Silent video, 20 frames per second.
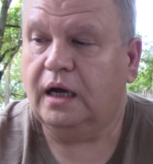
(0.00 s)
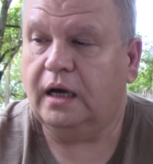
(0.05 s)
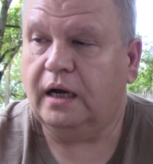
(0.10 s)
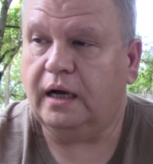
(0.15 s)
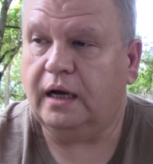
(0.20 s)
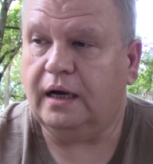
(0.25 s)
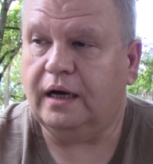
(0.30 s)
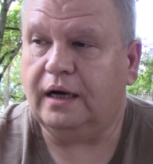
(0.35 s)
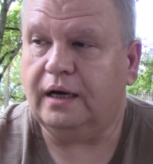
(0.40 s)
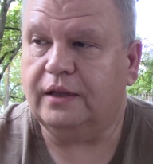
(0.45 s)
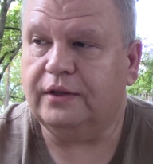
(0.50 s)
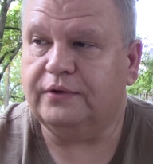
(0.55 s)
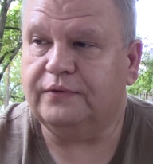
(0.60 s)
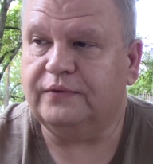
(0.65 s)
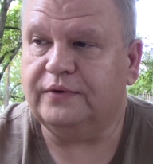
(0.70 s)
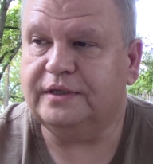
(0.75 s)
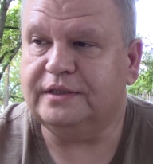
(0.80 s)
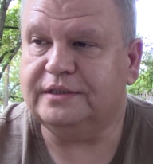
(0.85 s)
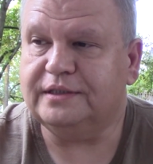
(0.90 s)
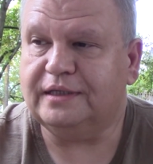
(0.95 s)
Uh, the
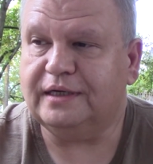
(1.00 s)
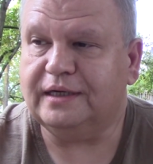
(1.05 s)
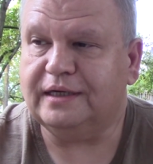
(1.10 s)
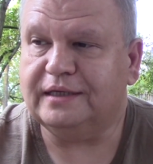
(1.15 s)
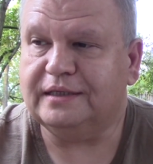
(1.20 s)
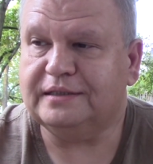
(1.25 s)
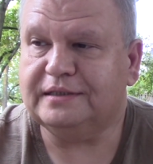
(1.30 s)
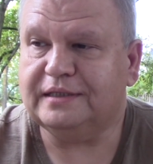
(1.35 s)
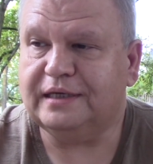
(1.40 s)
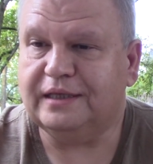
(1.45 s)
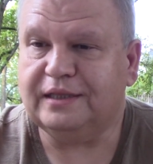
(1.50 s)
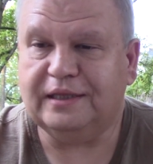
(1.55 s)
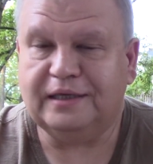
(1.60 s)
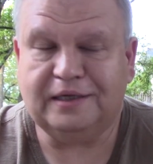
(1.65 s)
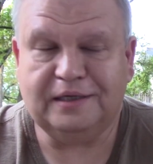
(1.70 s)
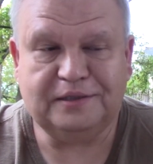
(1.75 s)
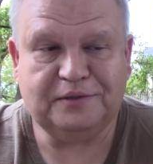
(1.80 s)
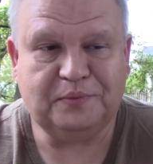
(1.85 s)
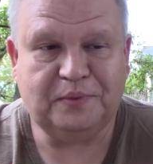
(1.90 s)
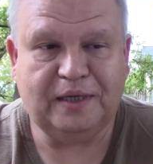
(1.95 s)
reason I say that
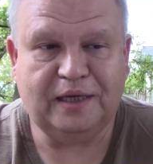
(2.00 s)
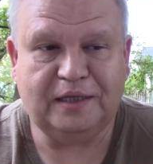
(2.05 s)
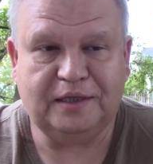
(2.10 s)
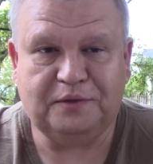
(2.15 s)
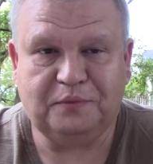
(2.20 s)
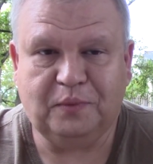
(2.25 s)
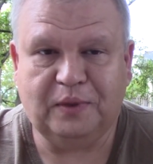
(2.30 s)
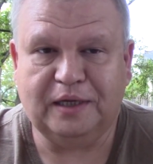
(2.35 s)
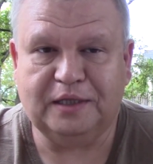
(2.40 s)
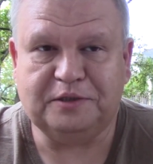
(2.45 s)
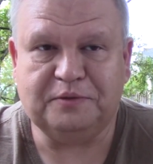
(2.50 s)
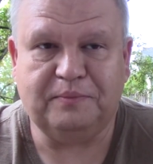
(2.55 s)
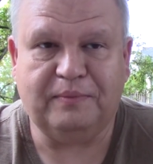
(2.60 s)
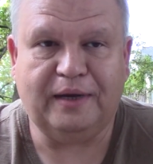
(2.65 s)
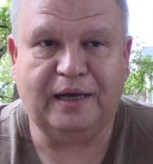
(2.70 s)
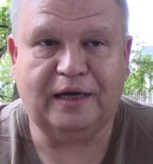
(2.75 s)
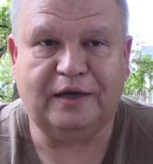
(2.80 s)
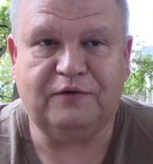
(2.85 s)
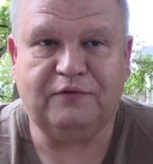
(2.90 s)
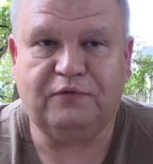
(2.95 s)
is we had we had some
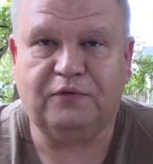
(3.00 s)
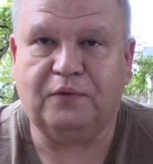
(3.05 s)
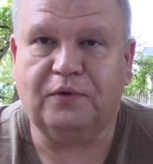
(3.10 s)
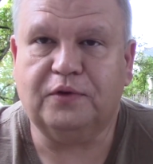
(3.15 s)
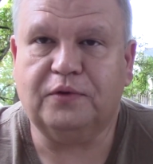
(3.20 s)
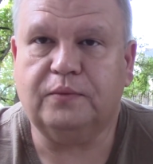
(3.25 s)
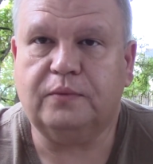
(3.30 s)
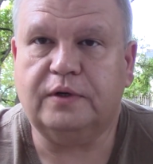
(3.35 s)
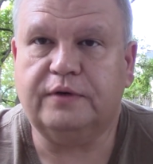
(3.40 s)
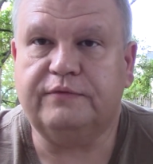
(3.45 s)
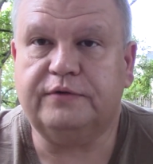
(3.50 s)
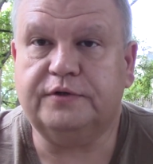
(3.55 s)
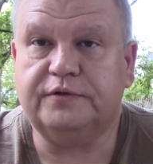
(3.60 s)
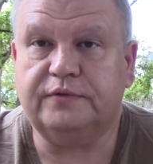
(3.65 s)
back and forth in one of his